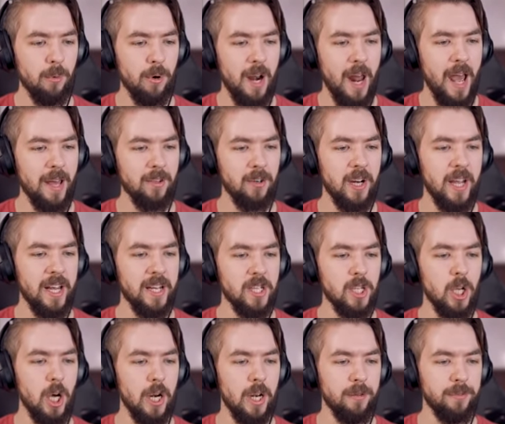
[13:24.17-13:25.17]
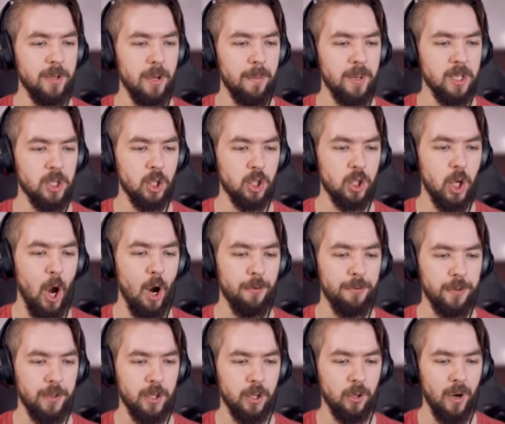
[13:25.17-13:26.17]
would rather hit none of them and just go
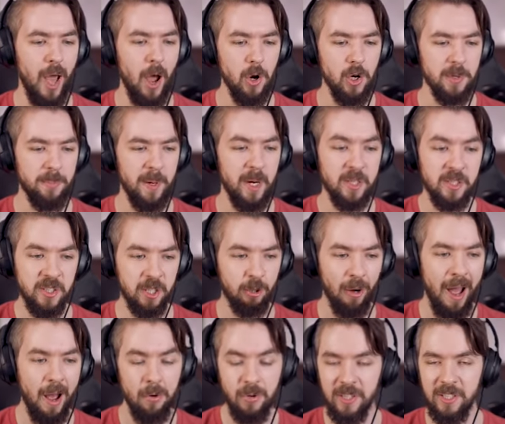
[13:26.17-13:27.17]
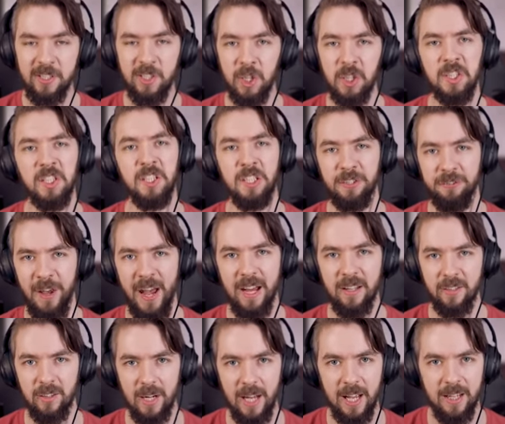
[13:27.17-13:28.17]
for the ground because the ground insulted his
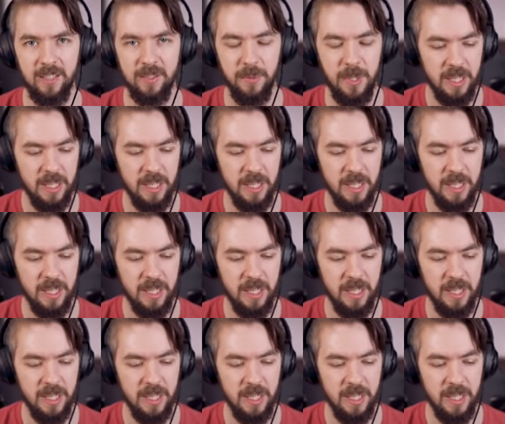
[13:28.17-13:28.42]
father last